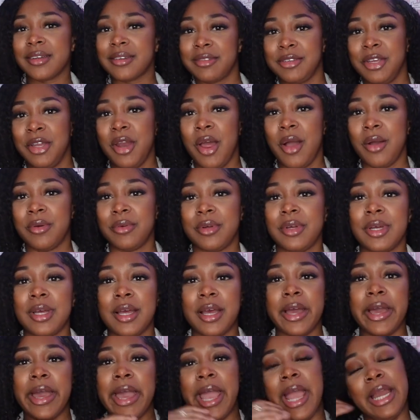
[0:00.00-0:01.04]
You know.
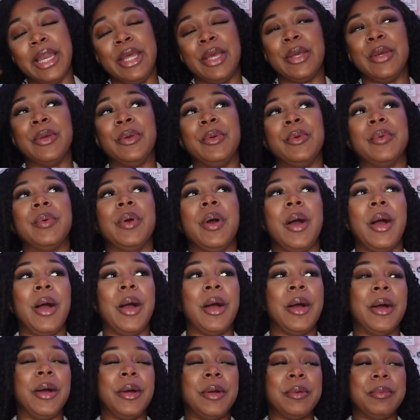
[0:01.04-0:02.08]
Anywho,
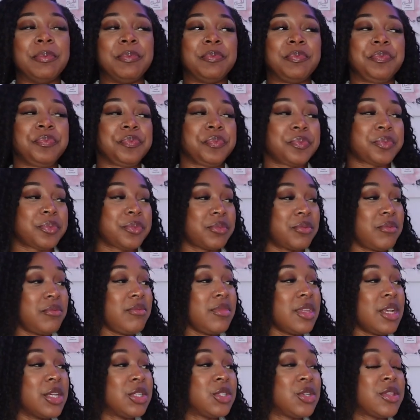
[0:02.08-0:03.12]

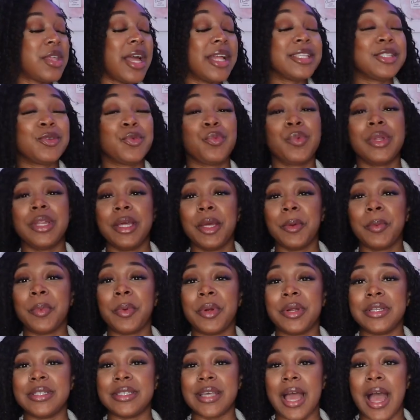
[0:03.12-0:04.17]
so that's really
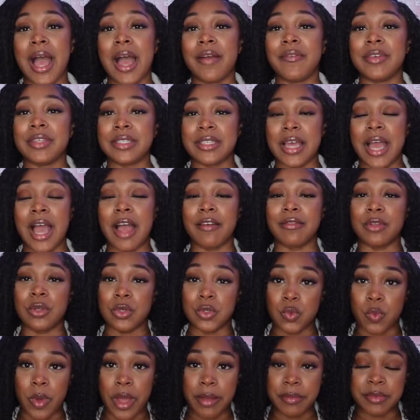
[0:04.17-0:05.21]
important to have, is to have
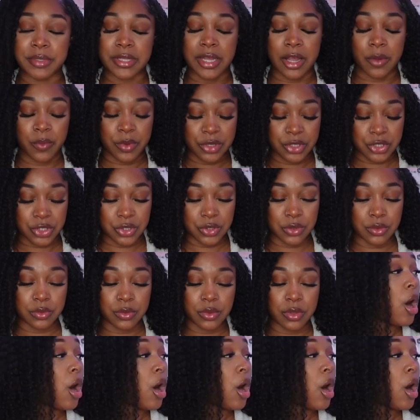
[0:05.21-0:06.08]
those wipes there with you.